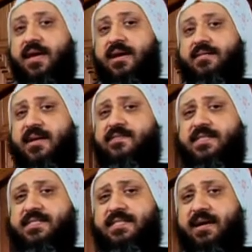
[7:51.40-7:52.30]

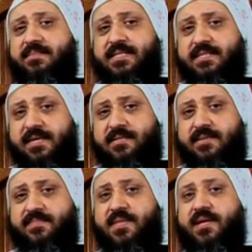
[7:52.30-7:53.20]
David the psalmist
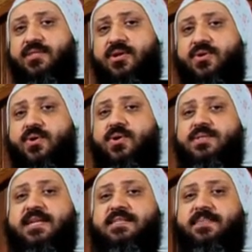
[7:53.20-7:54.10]
said, The
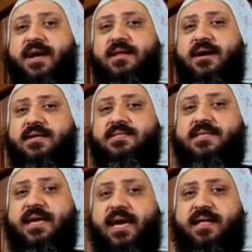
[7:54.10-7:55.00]
Lord is my
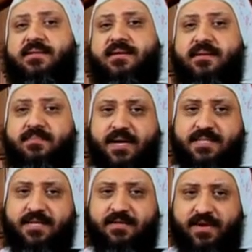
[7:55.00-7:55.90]
light and my
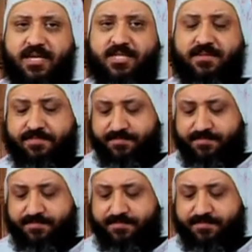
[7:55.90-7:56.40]
salvation.